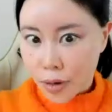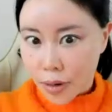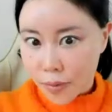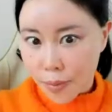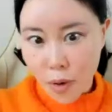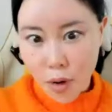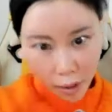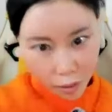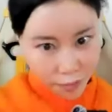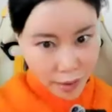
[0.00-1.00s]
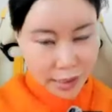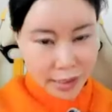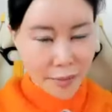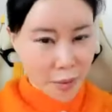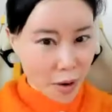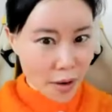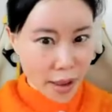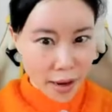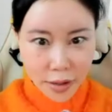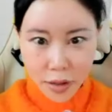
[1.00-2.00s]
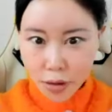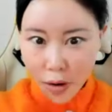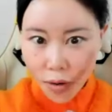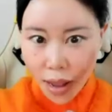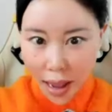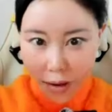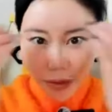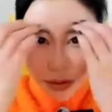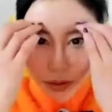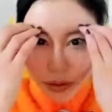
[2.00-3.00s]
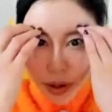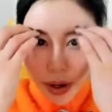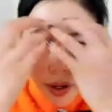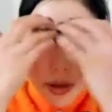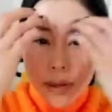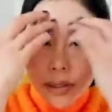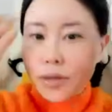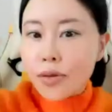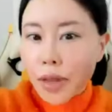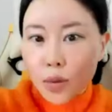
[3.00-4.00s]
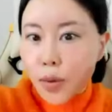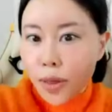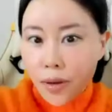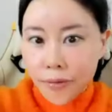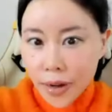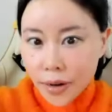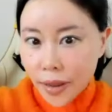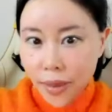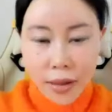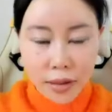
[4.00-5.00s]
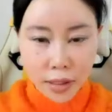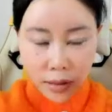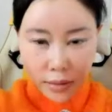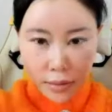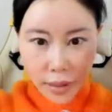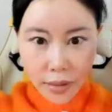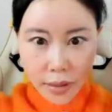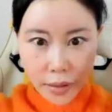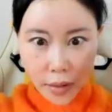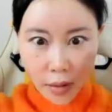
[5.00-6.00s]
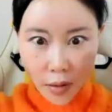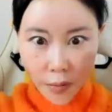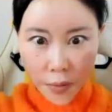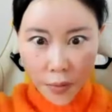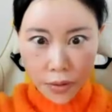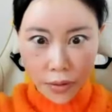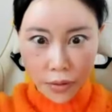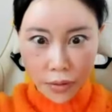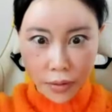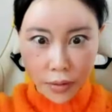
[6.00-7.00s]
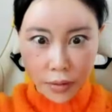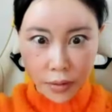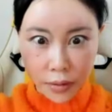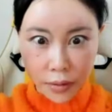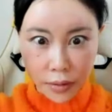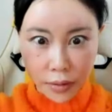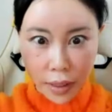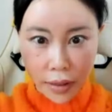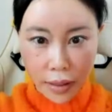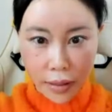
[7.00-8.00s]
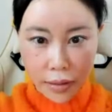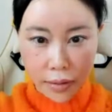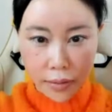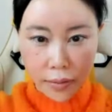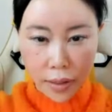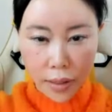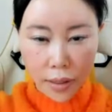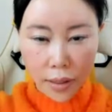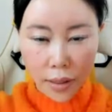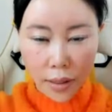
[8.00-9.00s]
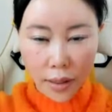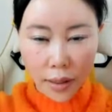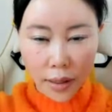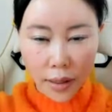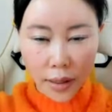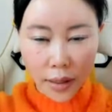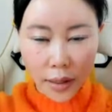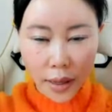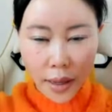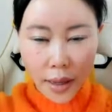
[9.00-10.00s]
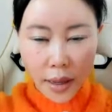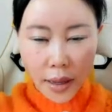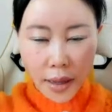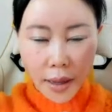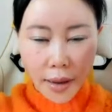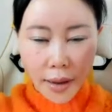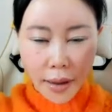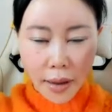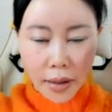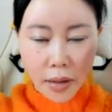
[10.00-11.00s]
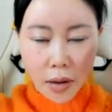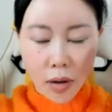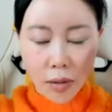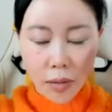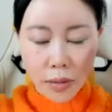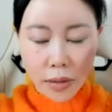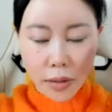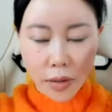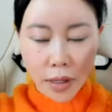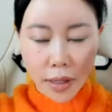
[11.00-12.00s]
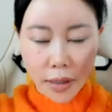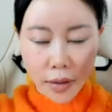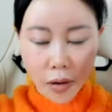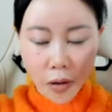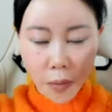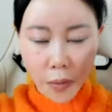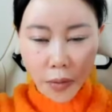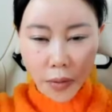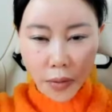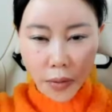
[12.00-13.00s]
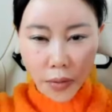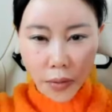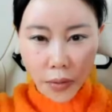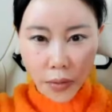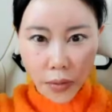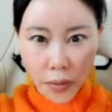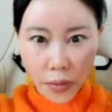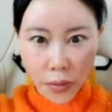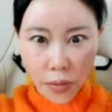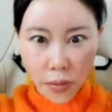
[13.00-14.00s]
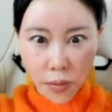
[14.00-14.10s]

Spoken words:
are more advanced level and you don't have to, you can do this without finger. And then just like this, open and then squeeze. And slowly open.